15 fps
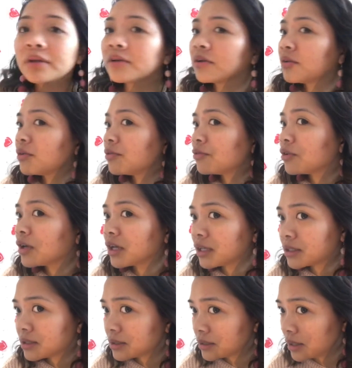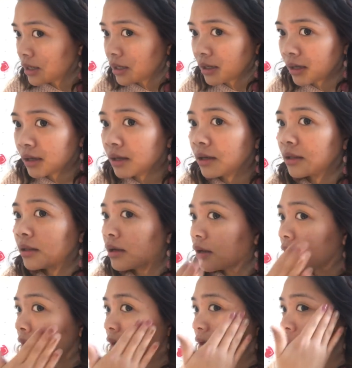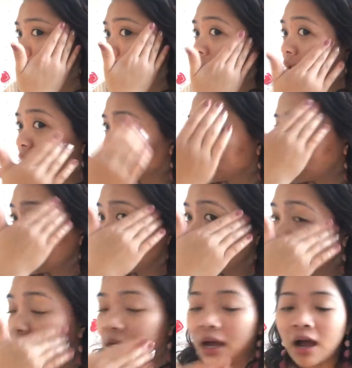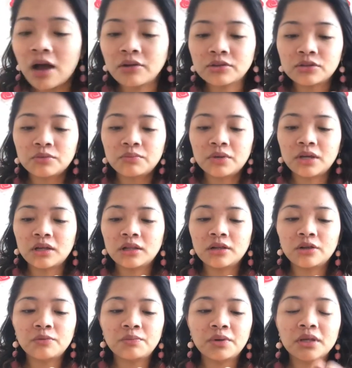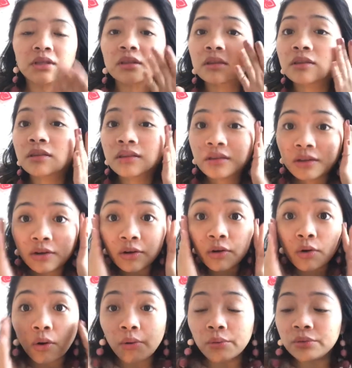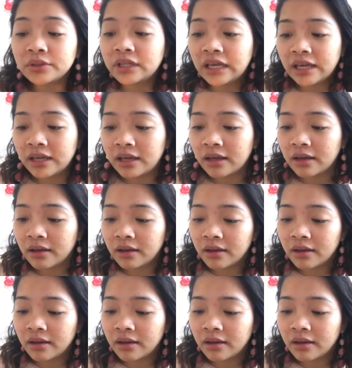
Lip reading: I don't know if you can see it, but it turns out to be a little bit goldy.